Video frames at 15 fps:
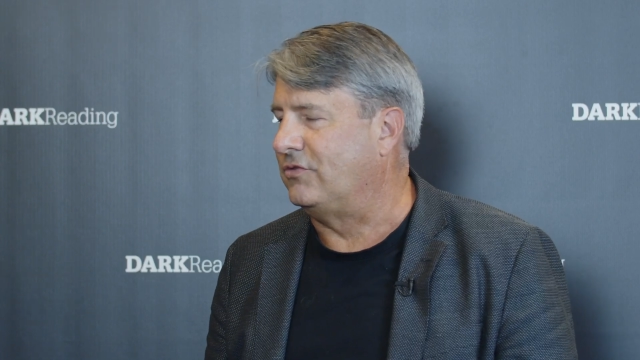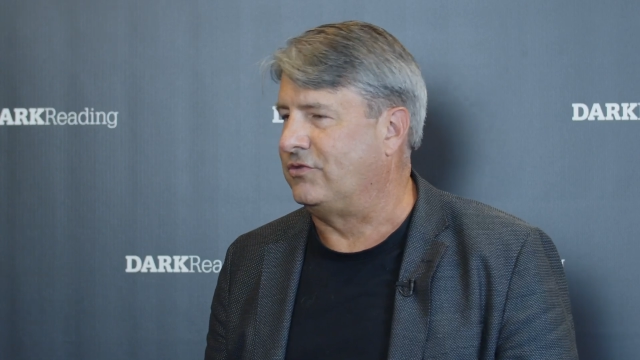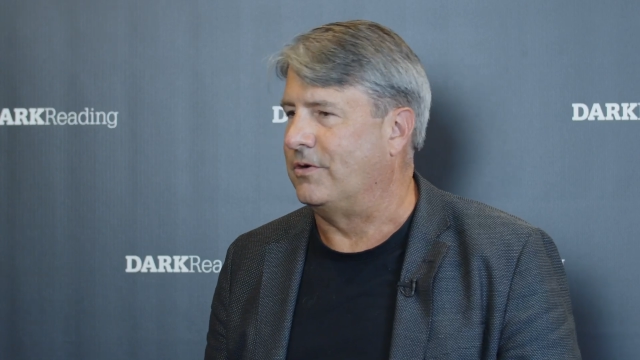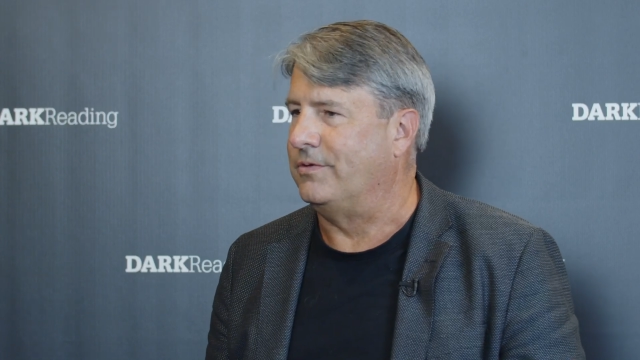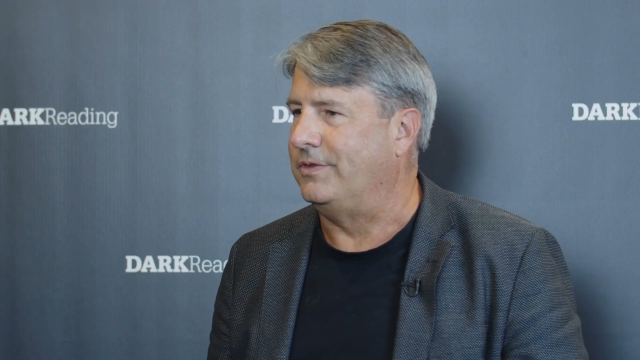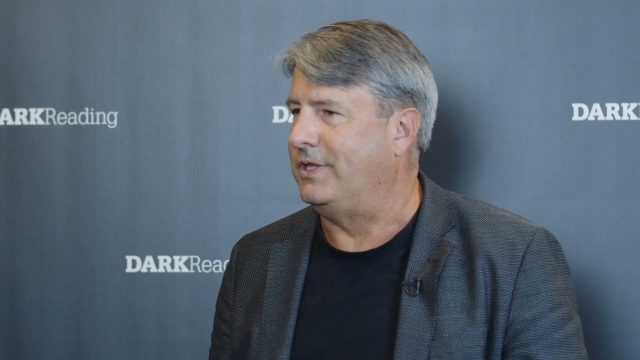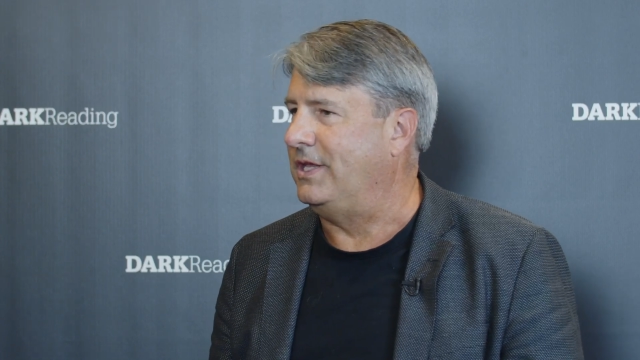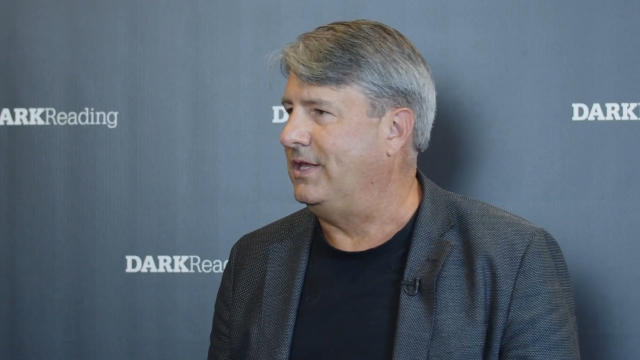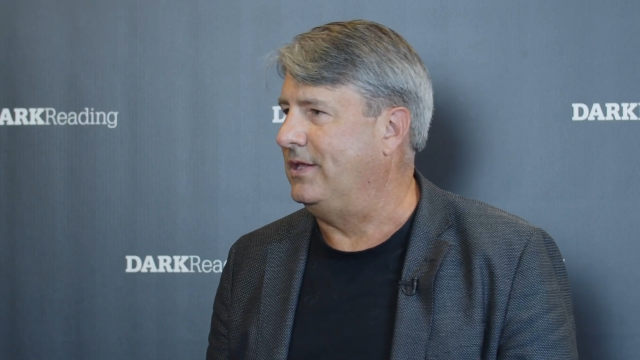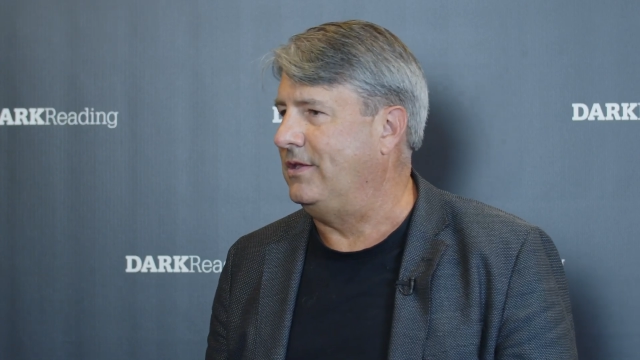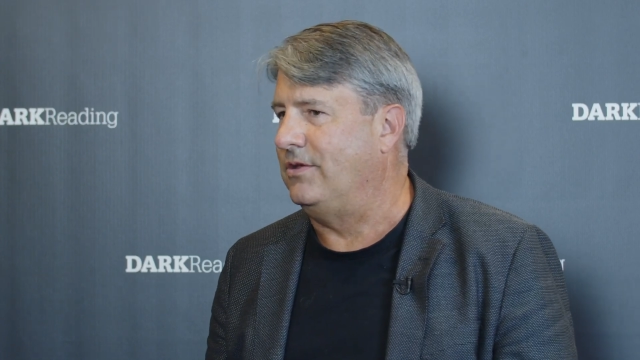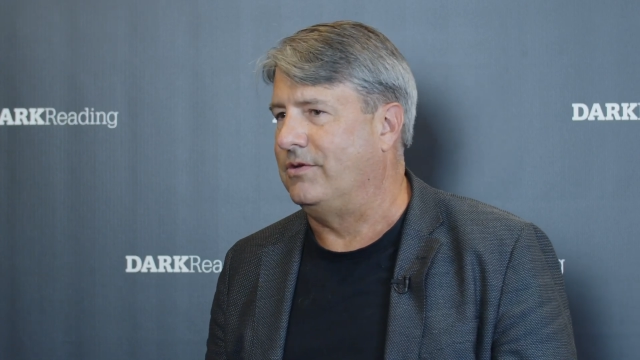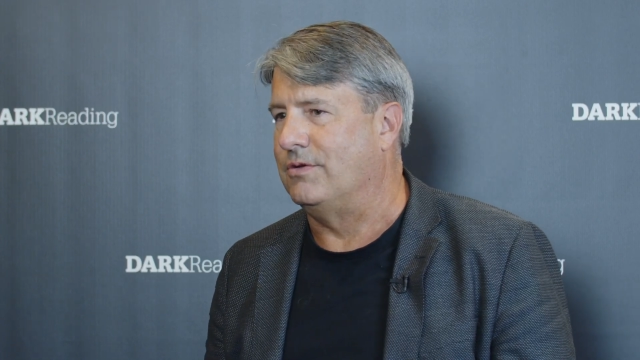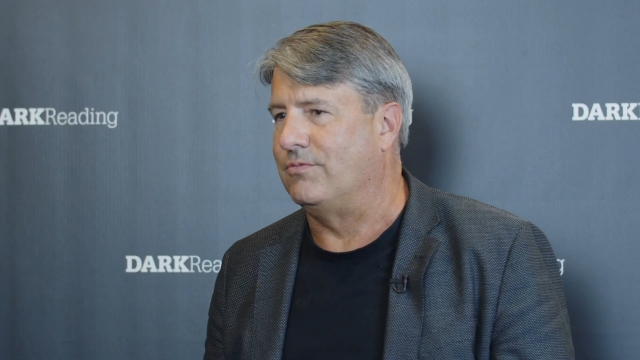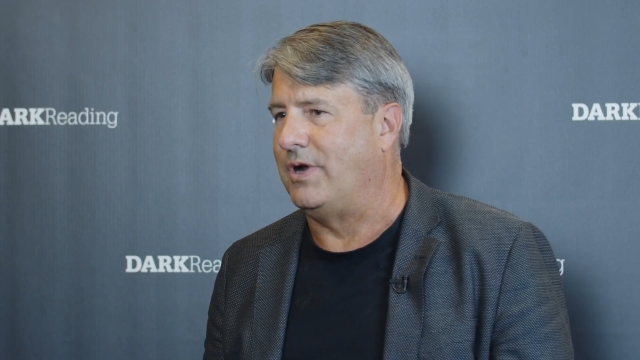certainly
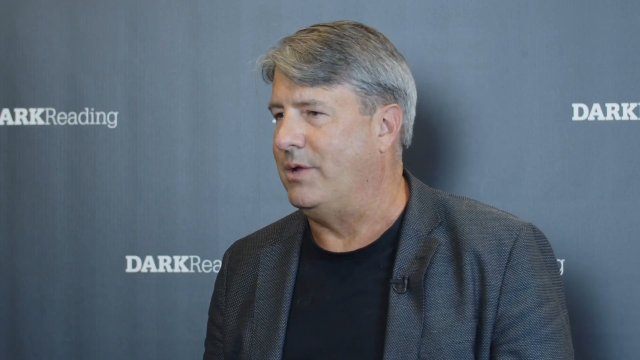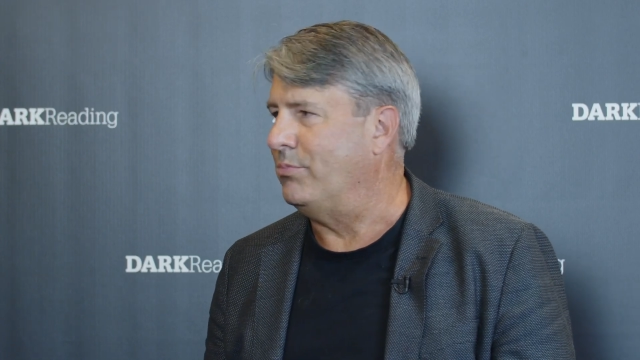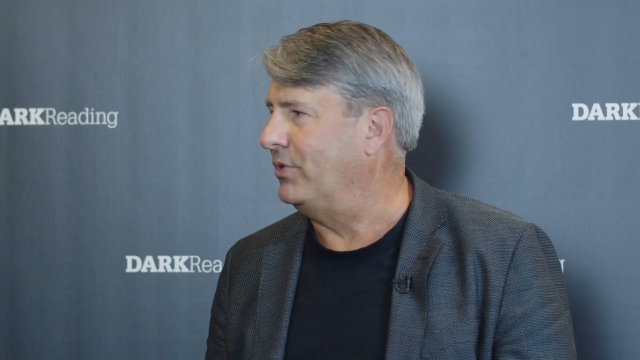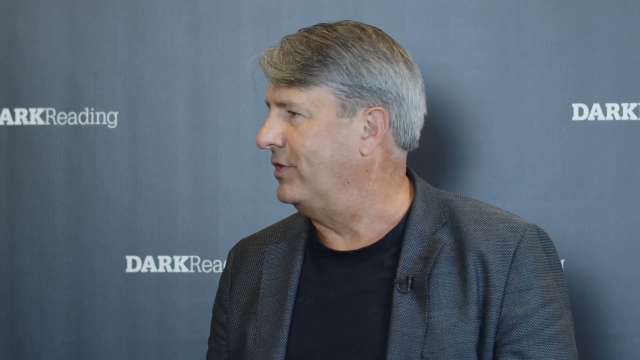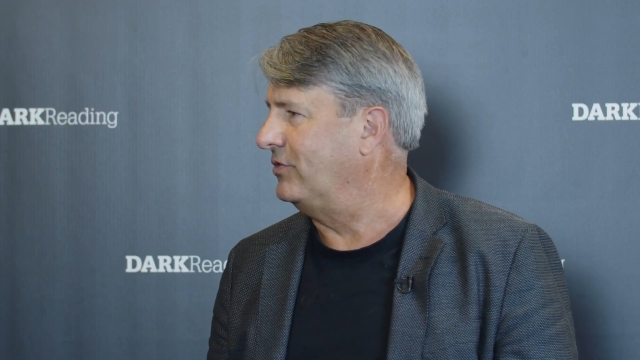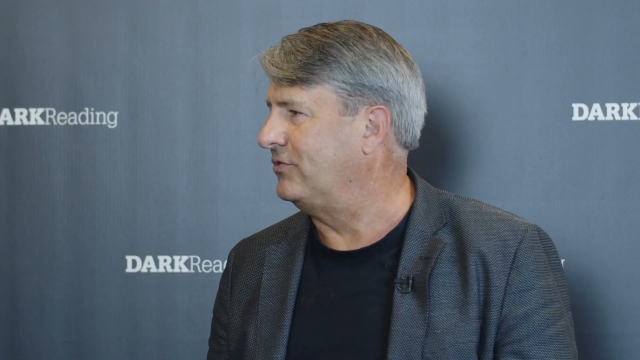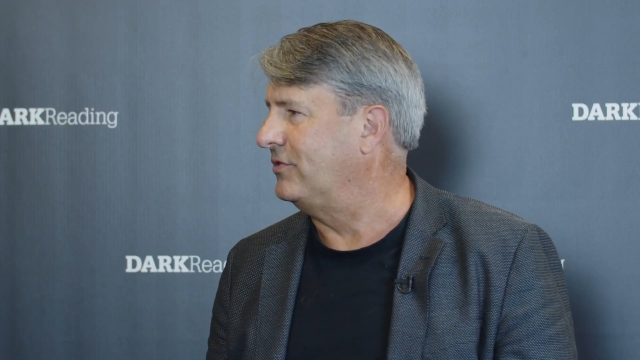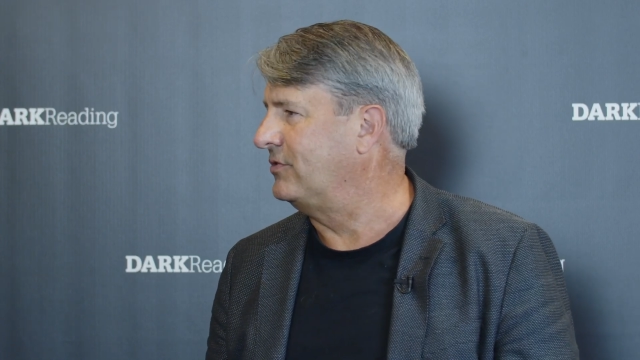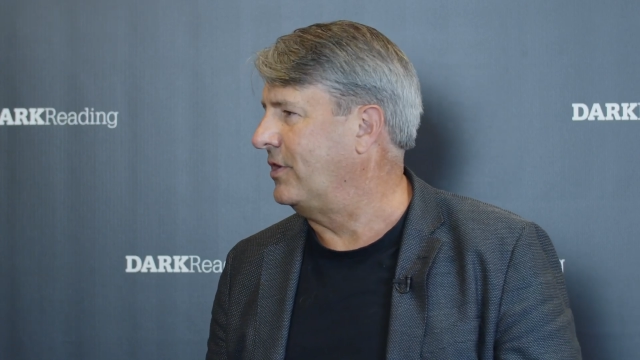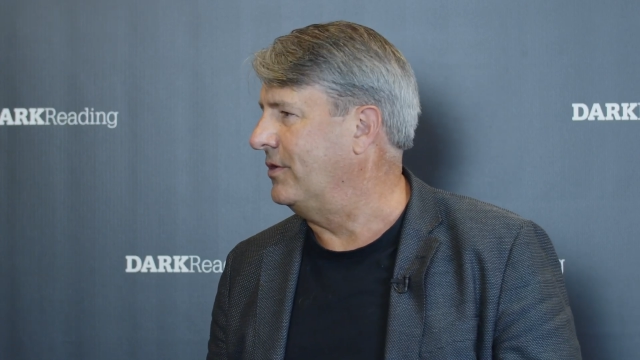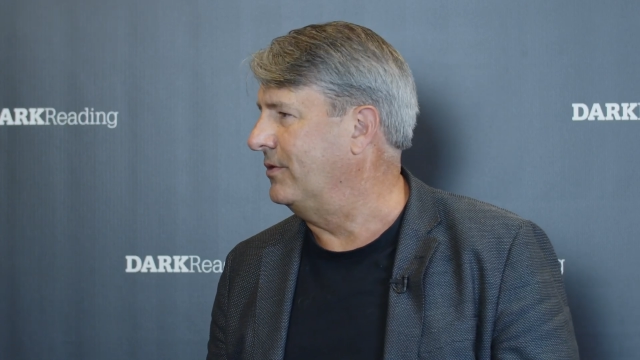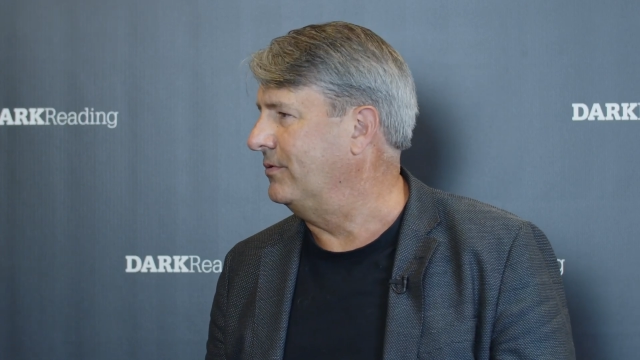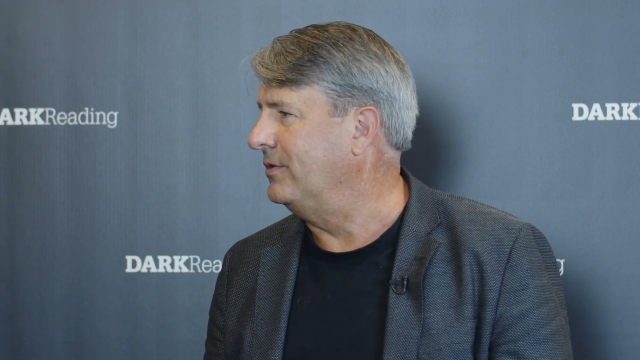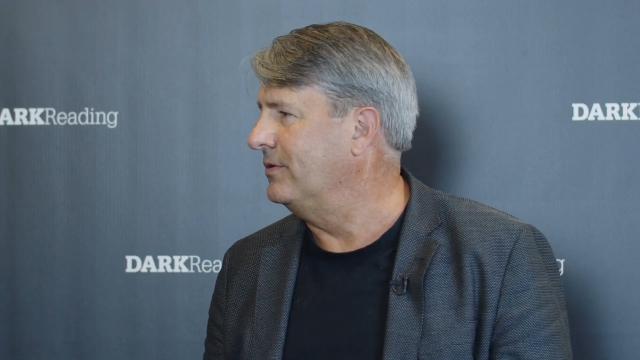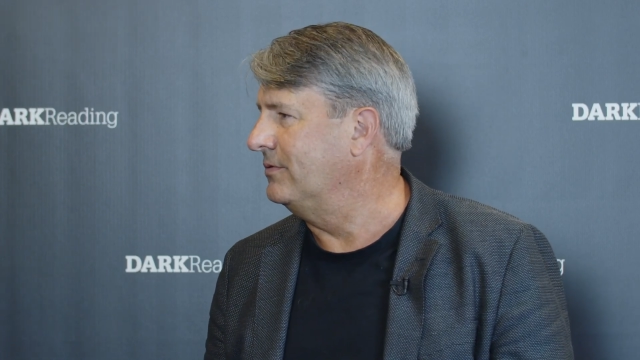you can write malicious
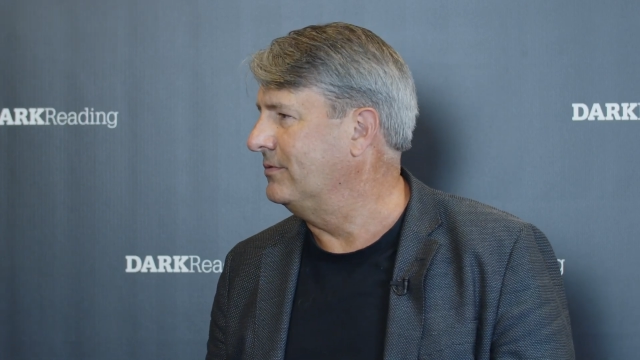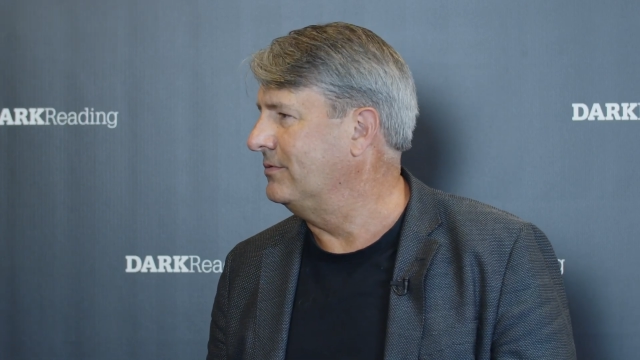code,